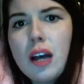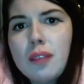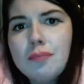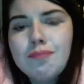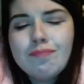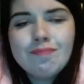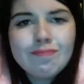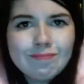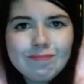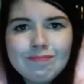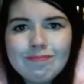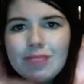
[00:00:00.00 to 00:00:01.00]

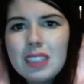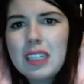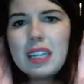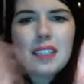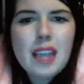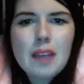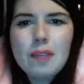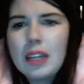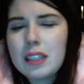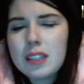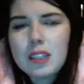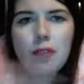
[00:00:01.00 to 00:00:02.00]
The day staff and
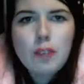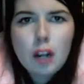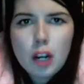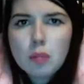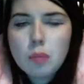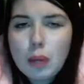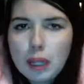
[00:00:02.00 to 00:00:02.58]
night staff are,